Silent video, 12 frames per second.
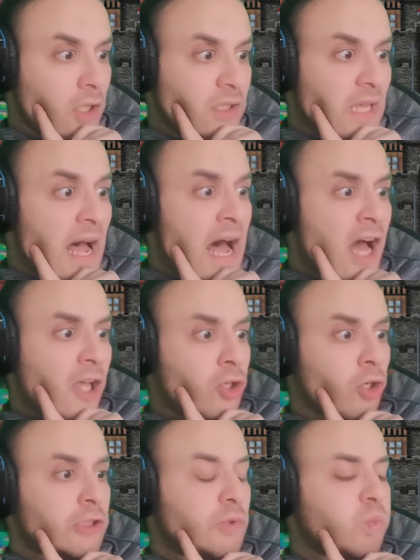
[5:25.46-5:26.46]

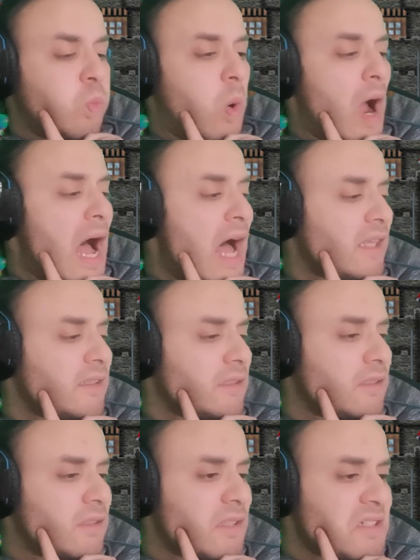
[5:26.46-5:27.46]
Tarkus, what
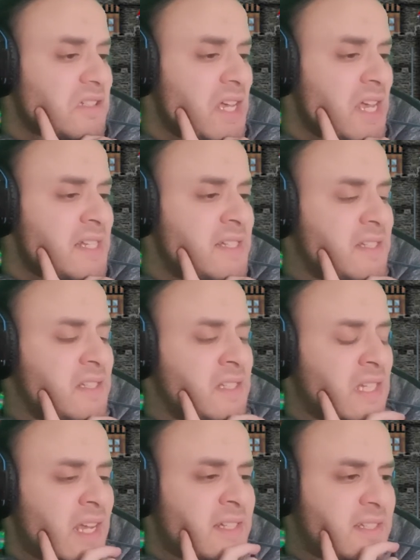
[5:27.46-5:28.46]
is
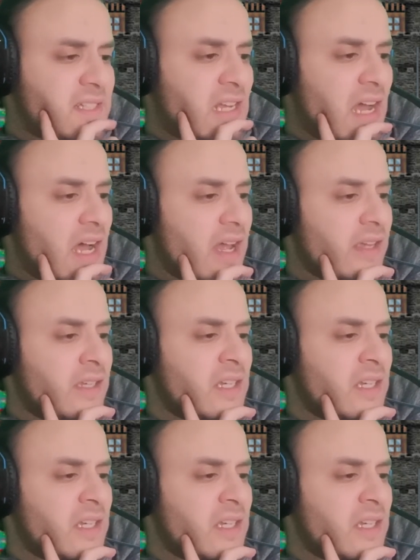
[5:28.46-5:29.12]
this guy?